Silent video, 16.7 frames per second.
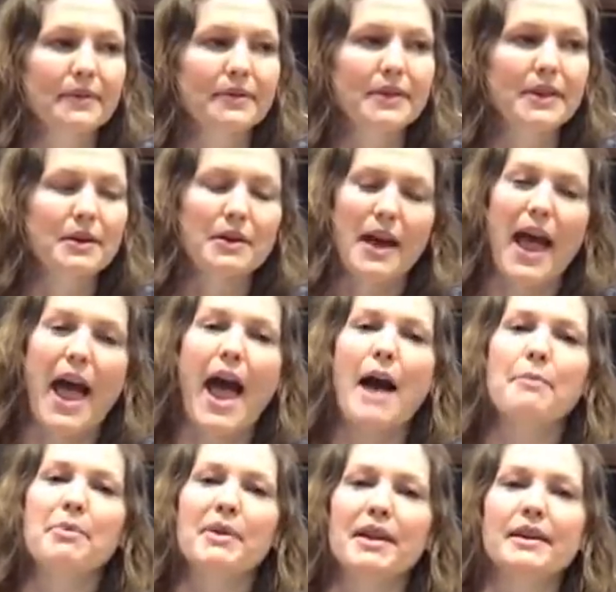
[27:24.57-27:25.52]
that
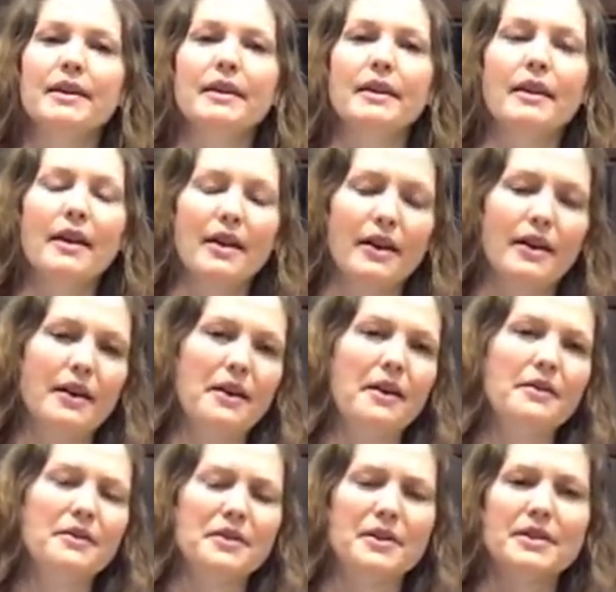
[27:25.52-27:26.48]
happened
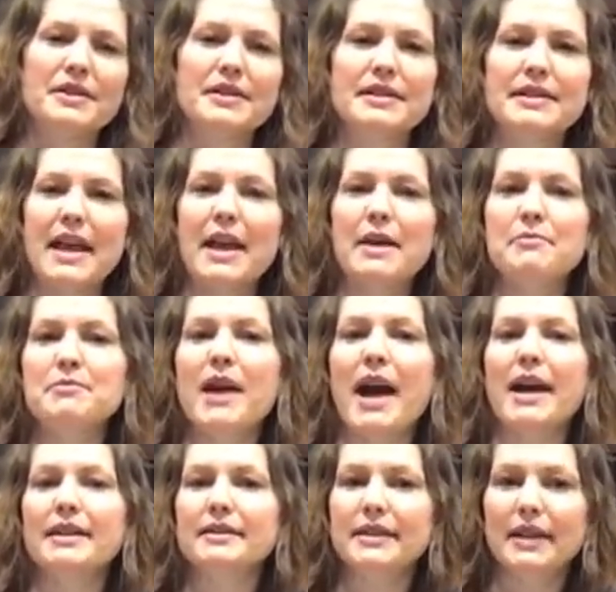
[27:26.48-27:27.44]
on the same
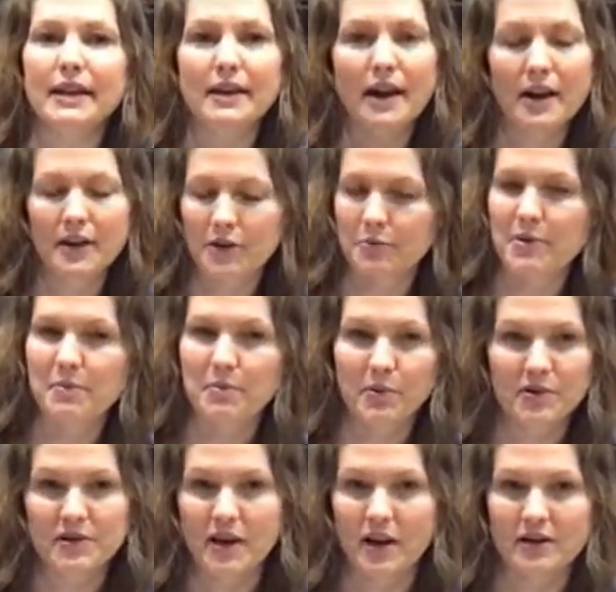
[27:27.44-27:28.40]
night that other people
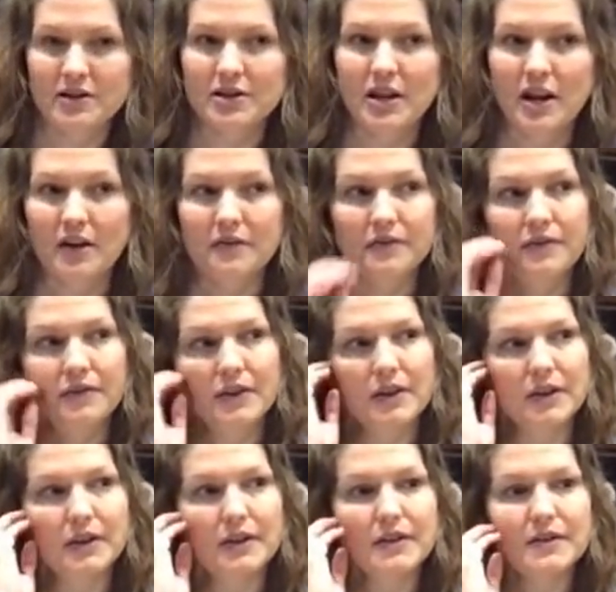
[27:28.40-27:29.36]
saw stuff.
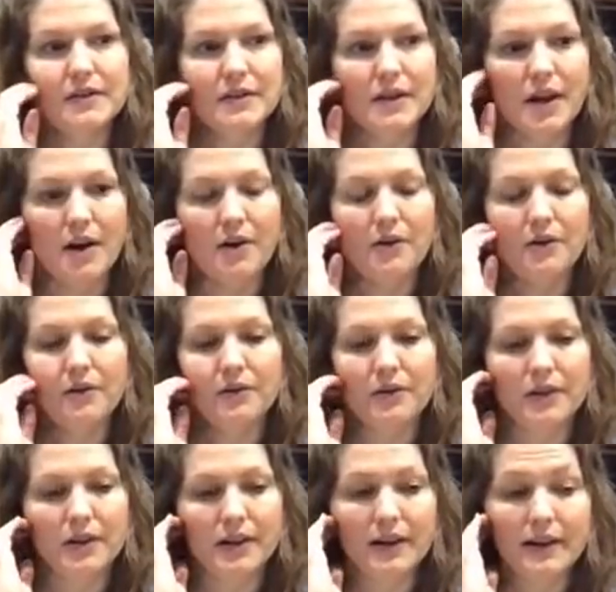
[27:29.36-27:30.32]
So,
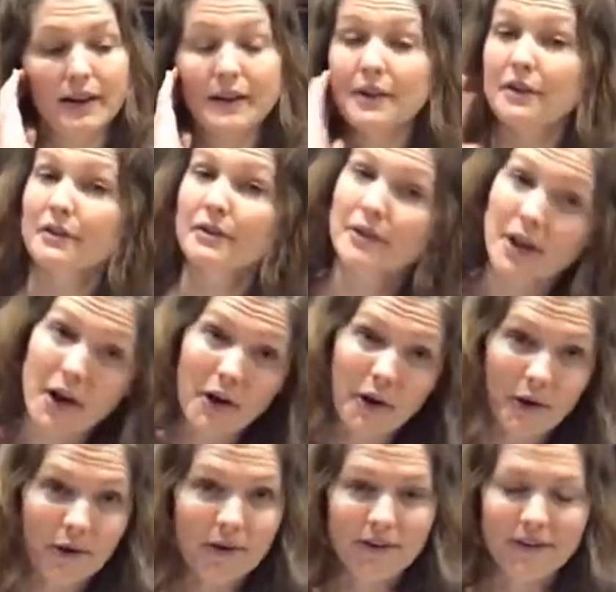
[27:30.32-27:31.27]
I don't
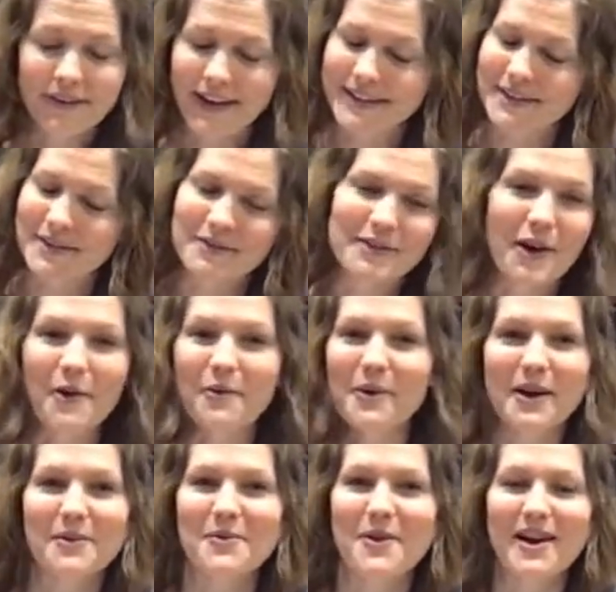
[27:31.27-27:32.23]
know
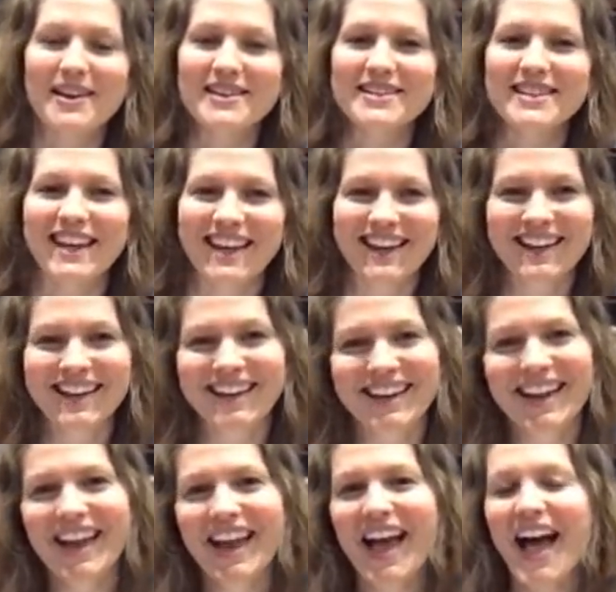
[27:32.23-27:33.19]
what it was.
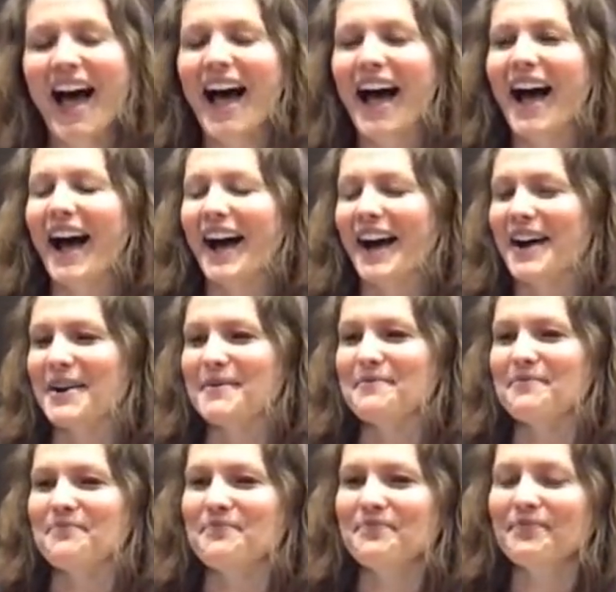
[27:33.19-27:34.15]

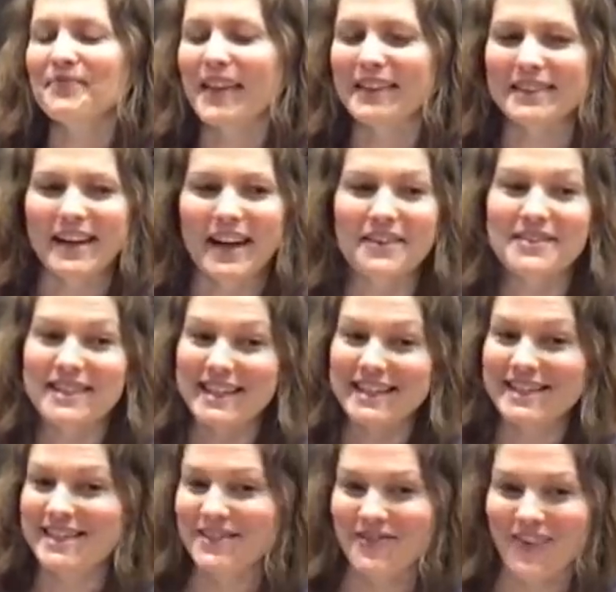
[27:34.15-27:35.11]
And then I've
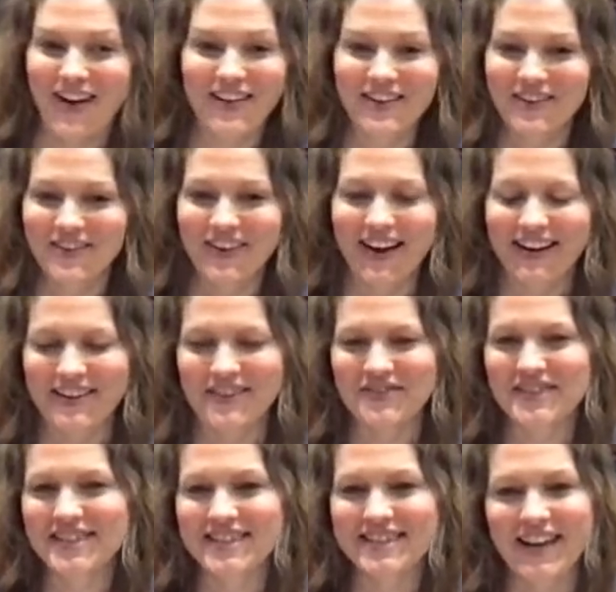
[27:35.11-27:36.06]
seen some other random
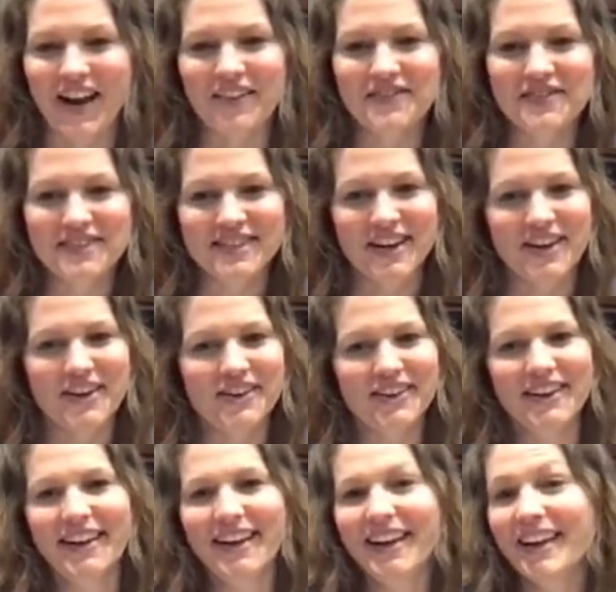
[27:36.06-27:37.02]
stuff, so,